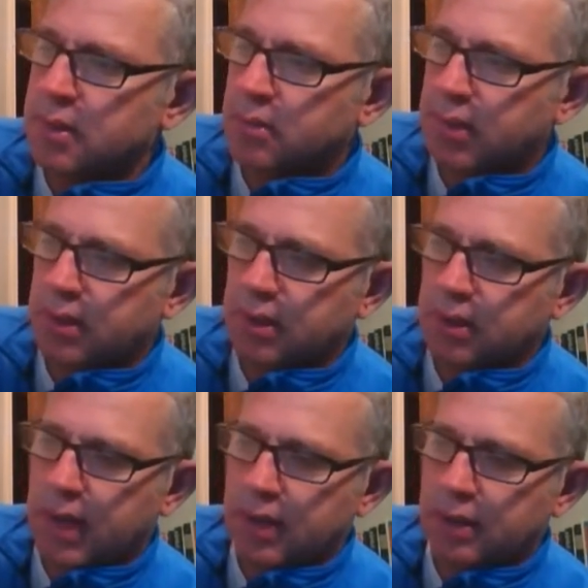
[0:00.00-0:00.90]

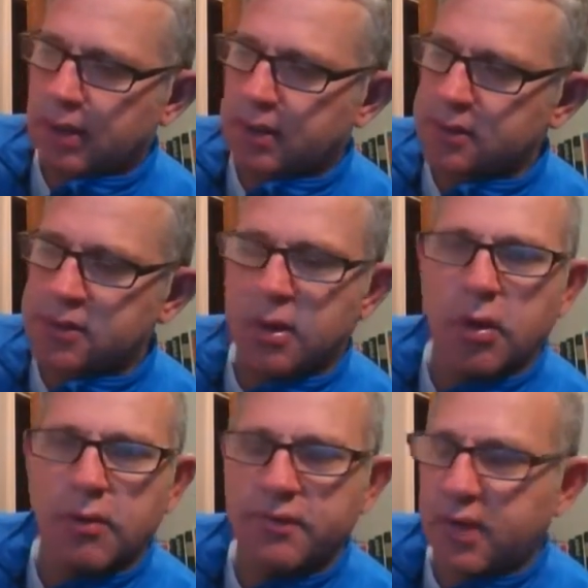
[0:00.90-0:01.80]
We calculated his
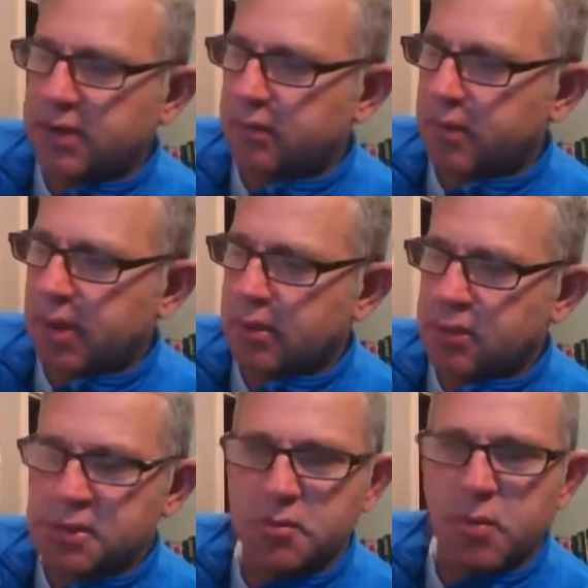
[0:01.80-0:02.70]
current effective rate,
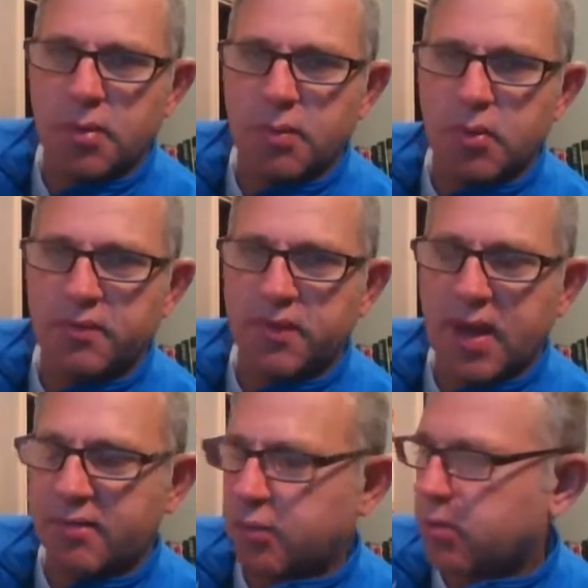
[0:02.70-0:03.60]
which is
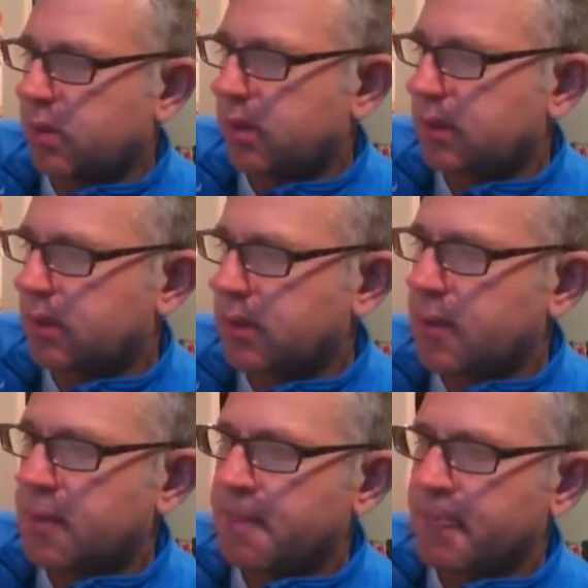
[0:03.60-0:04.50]
1.51.
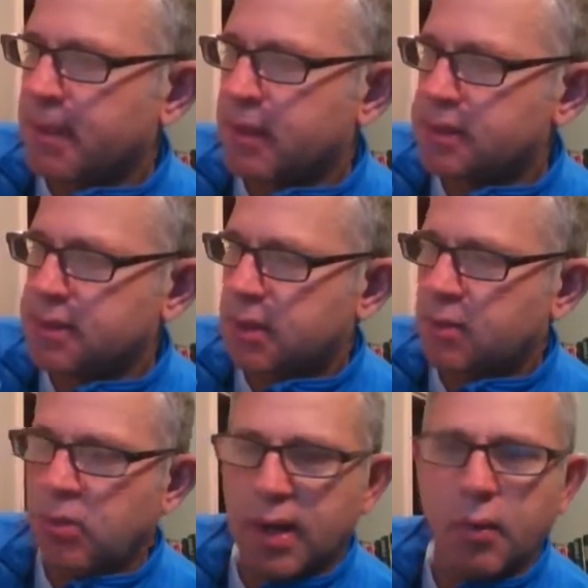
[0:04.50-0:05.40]
And
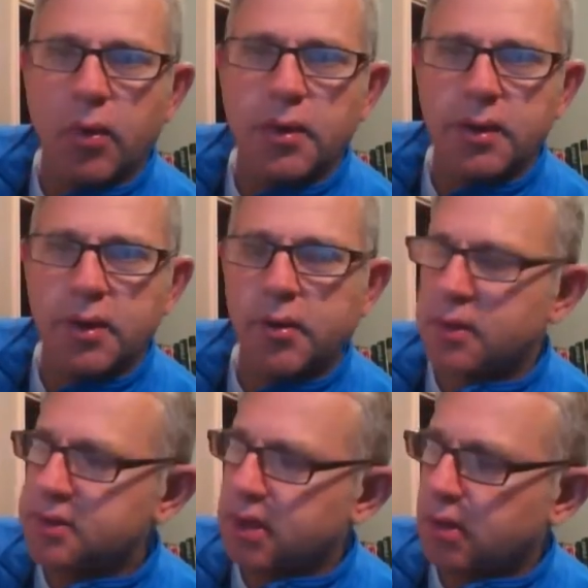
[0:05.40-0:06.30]
so what I want to
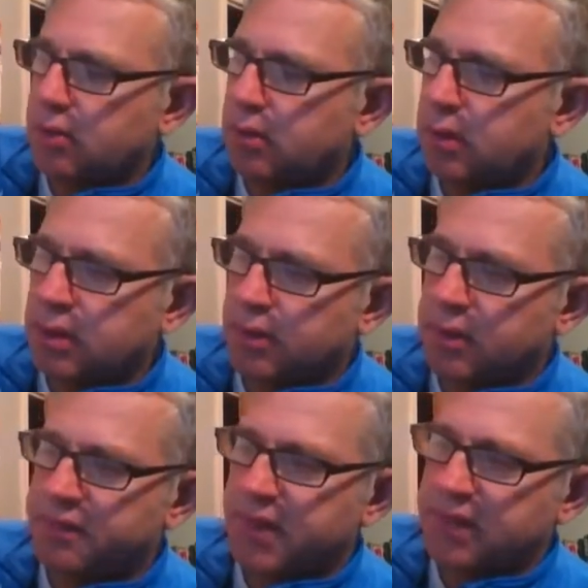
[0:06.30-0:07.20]
do is go look on
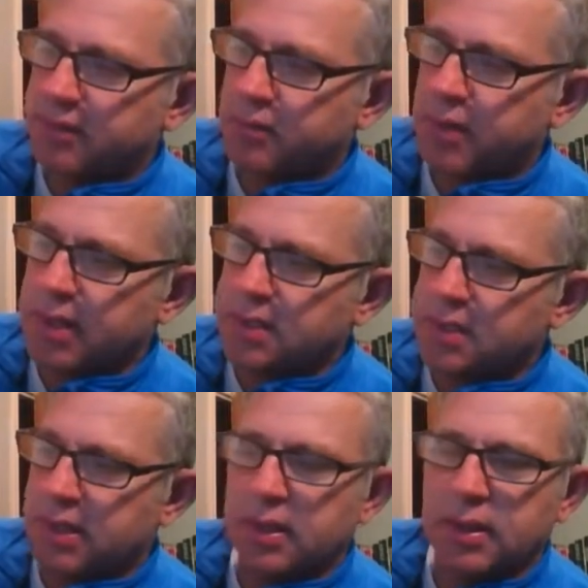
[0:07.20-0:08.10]
the effective rate
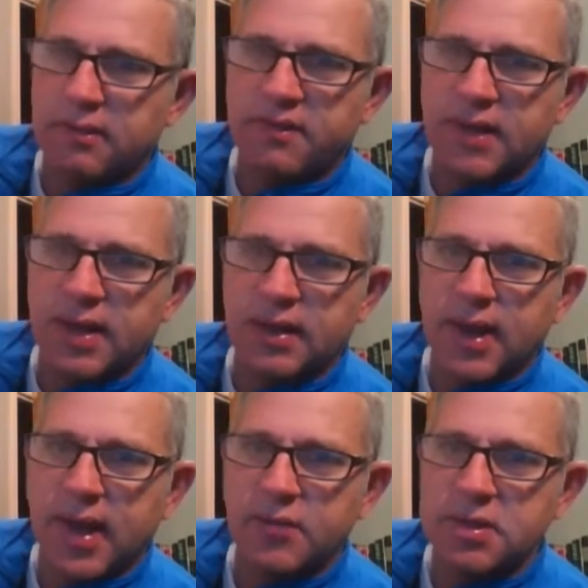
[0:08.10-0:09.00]
sheet and find
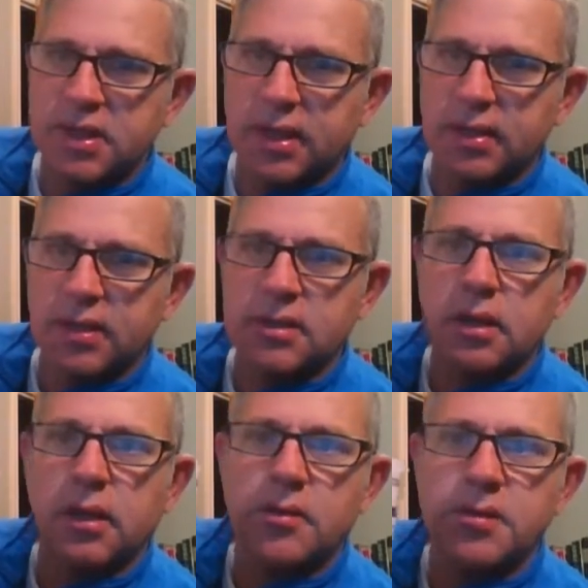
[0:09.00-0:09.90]
an average ticket that's
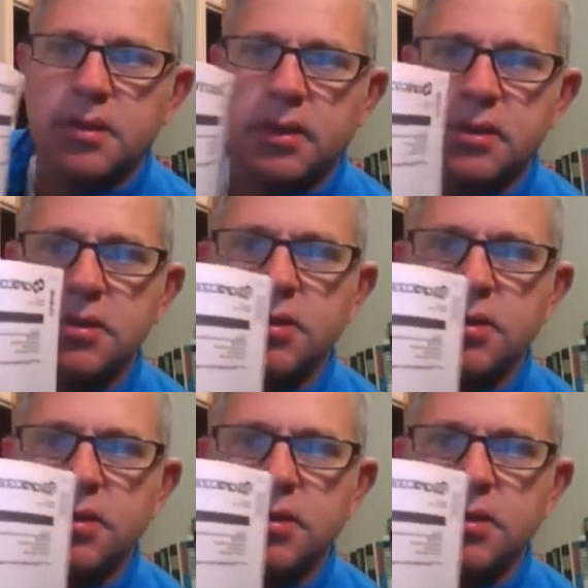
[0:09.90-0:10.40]
close to this